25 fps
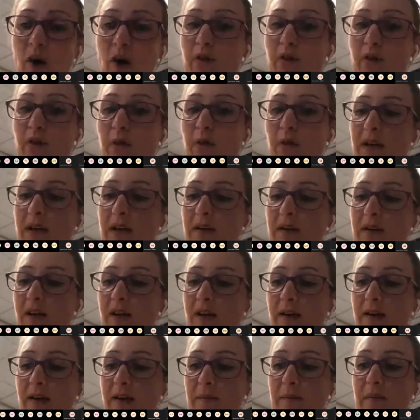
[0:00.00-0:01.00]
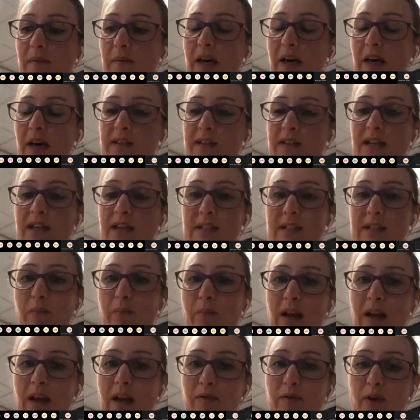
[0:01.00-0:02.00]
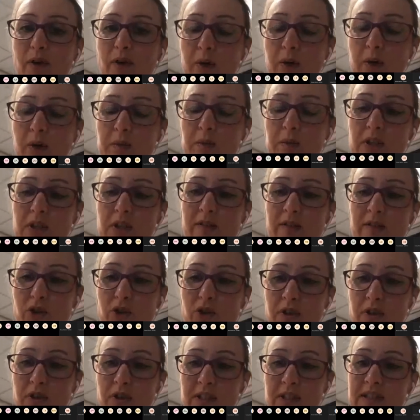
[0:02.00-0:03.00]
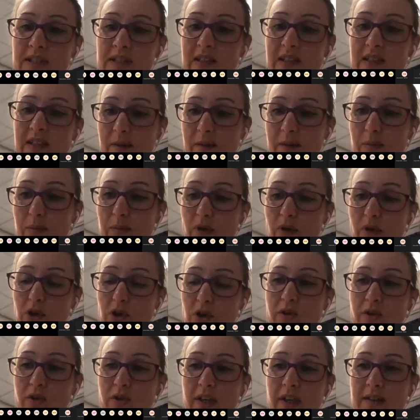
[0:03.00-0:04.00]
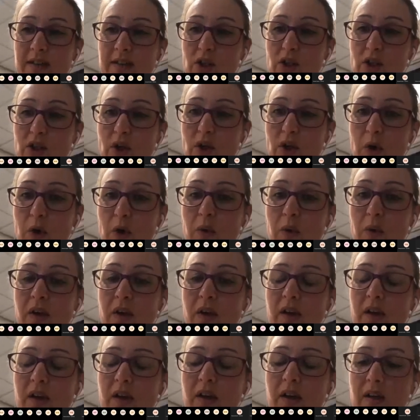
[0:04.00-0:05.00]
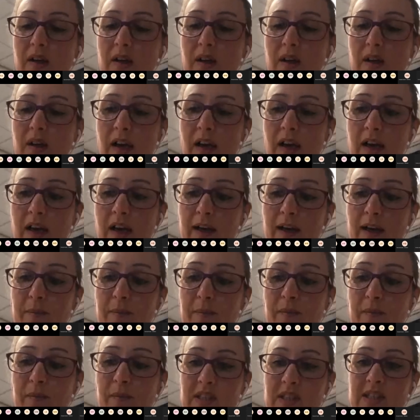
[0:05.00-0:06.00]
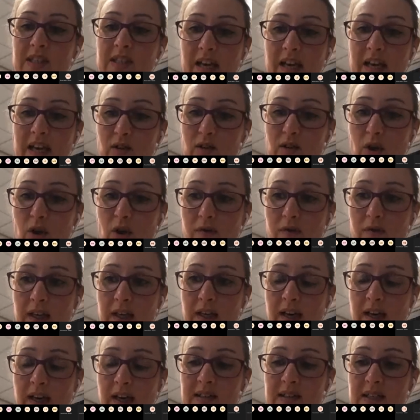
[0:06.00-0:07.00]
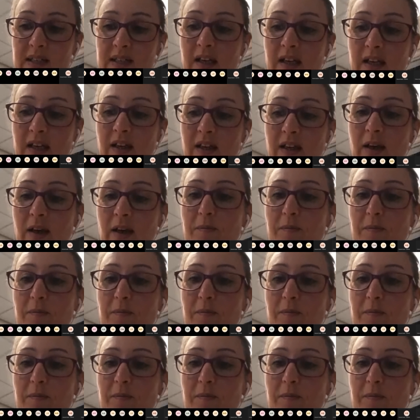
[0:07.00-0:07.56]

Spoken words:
of new assays and platforms introduced into the laboratory to detect COVID-19.